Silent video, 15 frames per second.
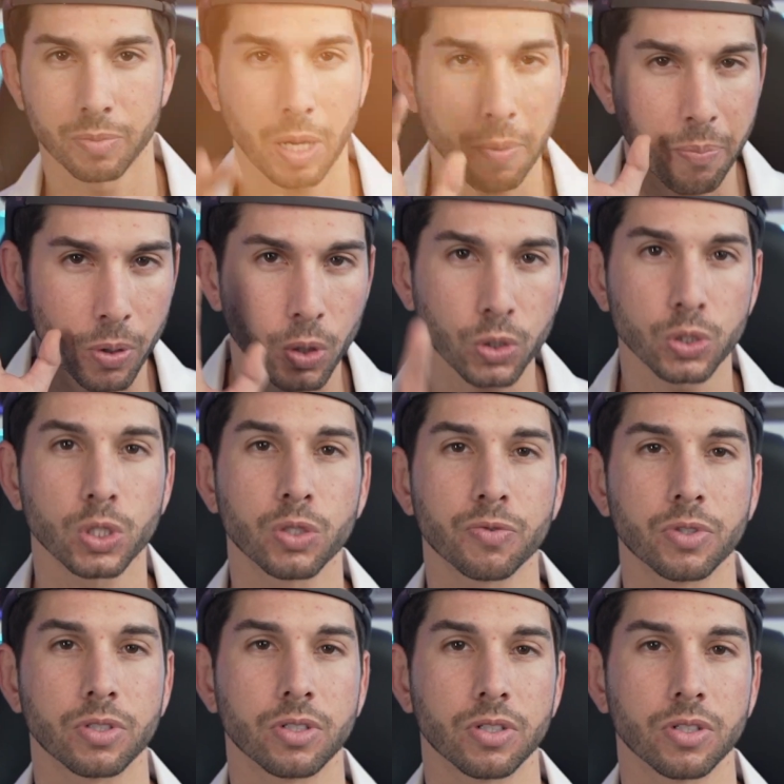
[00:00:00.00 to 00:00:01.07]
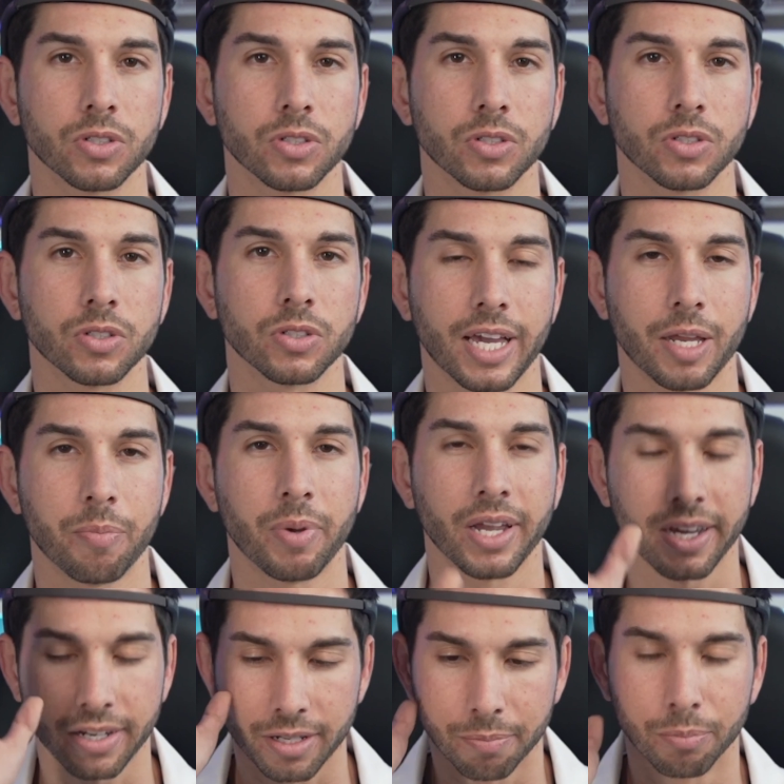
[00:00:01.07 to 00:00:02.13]
My personal results with this
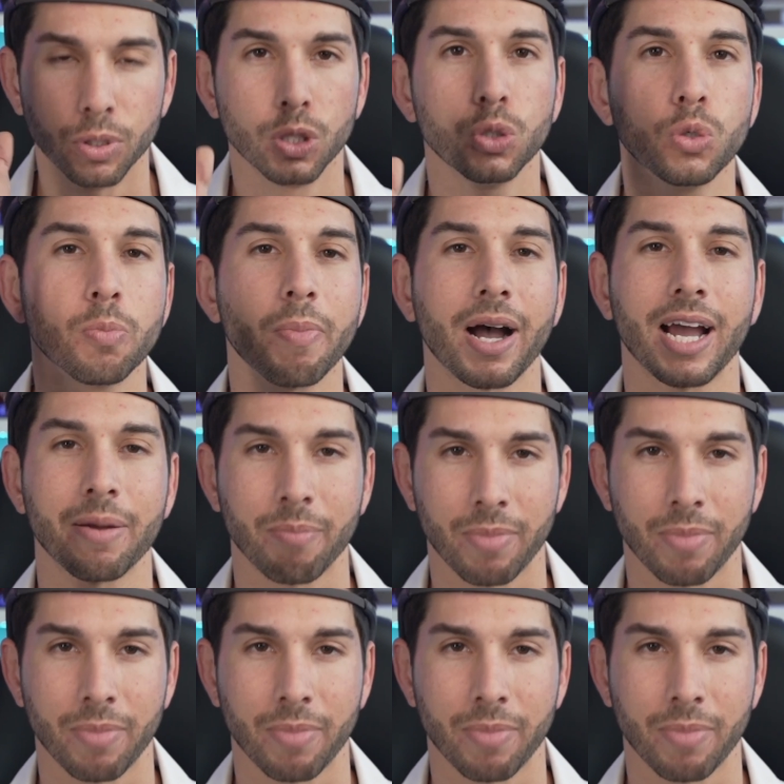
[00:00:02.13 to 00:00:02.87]
headband blew my